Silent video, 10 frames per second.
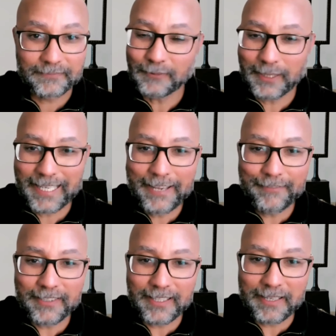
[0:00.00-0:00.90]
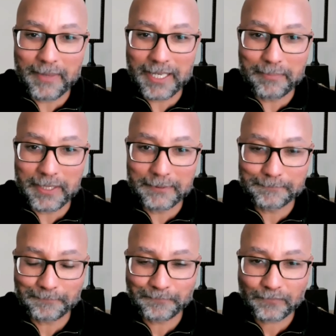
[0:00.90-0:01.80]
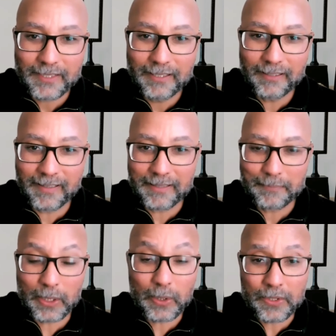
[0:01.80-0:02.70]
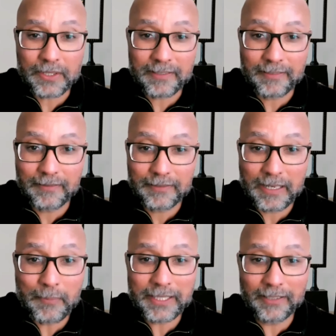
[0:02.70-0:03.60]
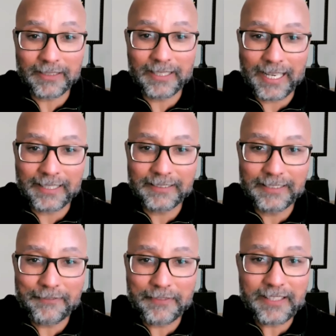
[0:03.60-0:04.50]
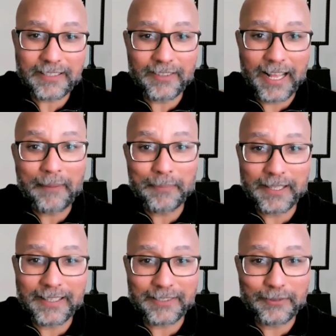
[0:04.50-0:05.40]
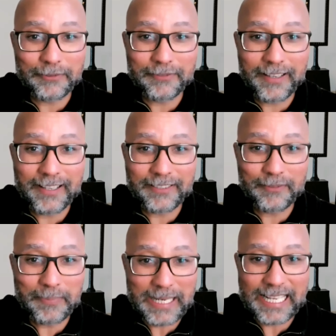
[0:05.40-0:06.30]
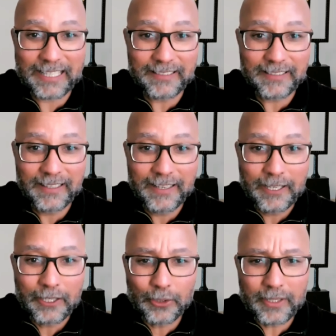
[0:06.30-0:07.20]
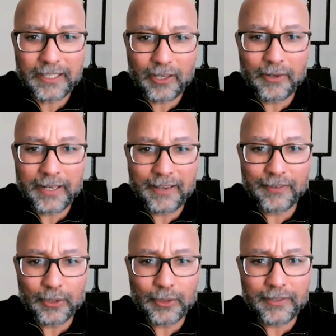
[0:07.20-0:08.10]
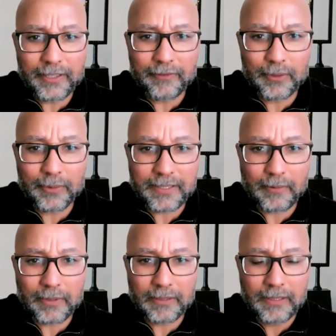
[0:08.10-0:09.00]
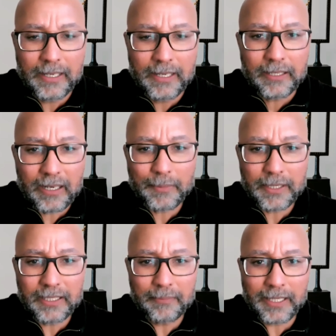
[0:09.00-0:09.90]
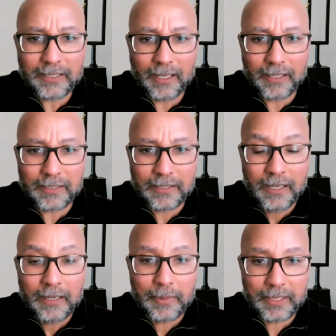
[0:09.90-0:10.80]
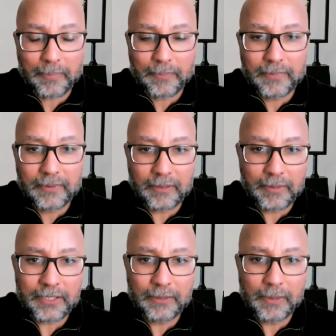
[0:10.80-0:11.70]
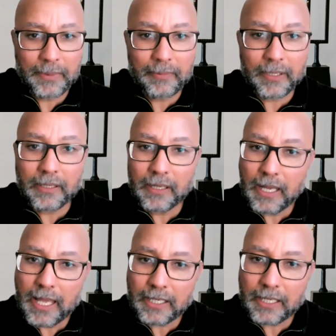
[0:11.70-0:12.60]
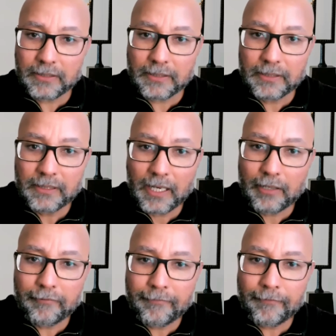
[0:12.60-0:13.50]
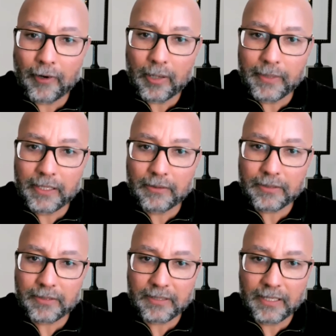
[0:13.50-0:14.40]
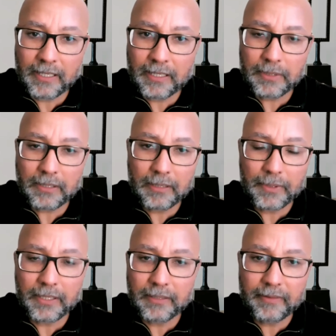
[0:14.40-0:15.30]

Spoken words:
whatever they might be. All right, because somewhere down the line, if things are not happening as you plan, you can go and have a look and review and say, well, I'm not hitting my targets. But the question would be, well, actually, are you following your sustainable competitive